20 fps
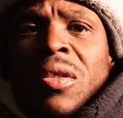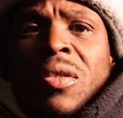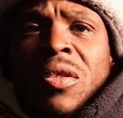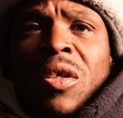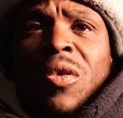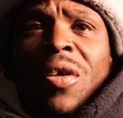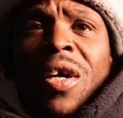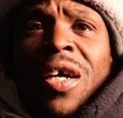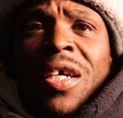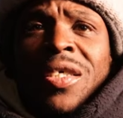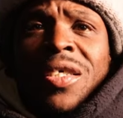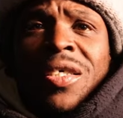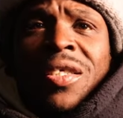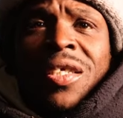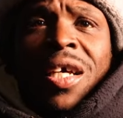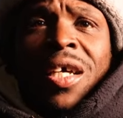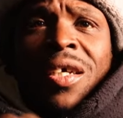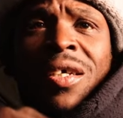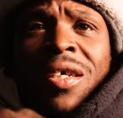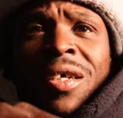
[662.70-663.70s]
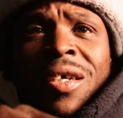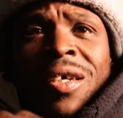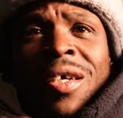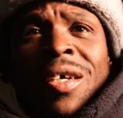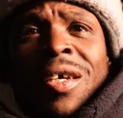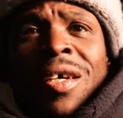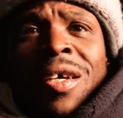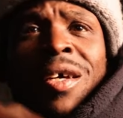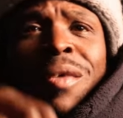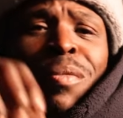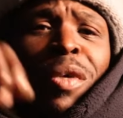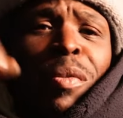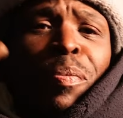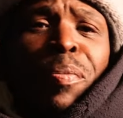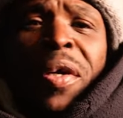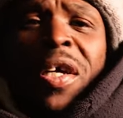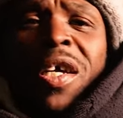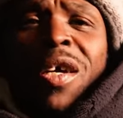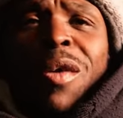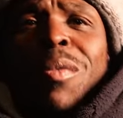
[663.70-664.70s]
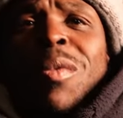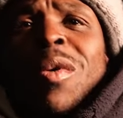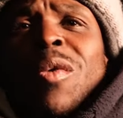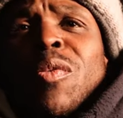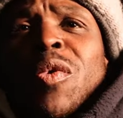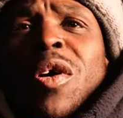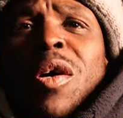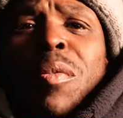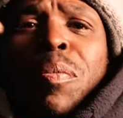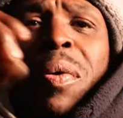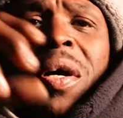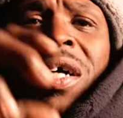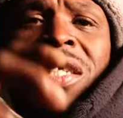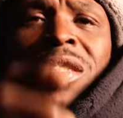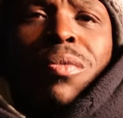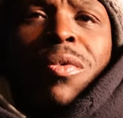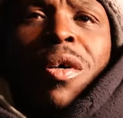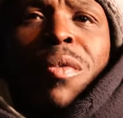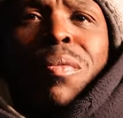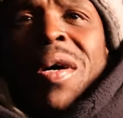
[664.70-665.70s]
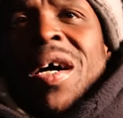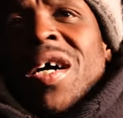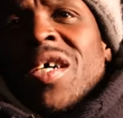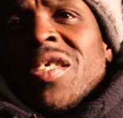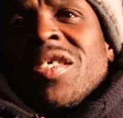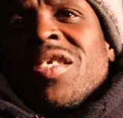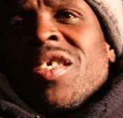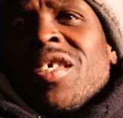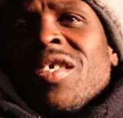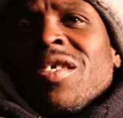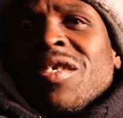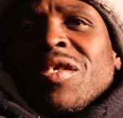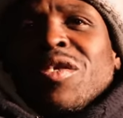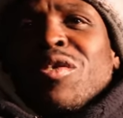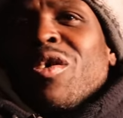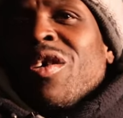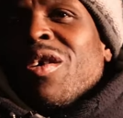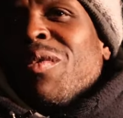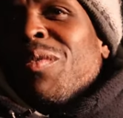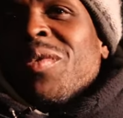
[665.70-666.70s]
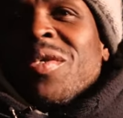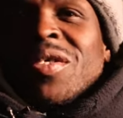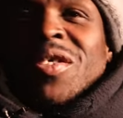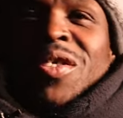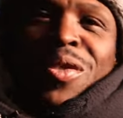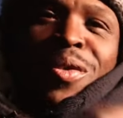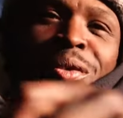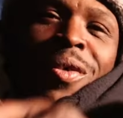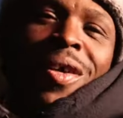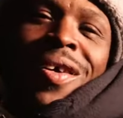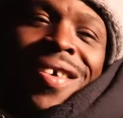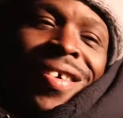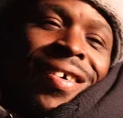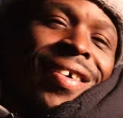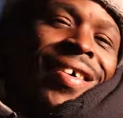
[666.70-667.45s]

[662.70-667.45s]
The craziest thing? Me pick up motherfucking possum up by his tail and throw him in the sewer.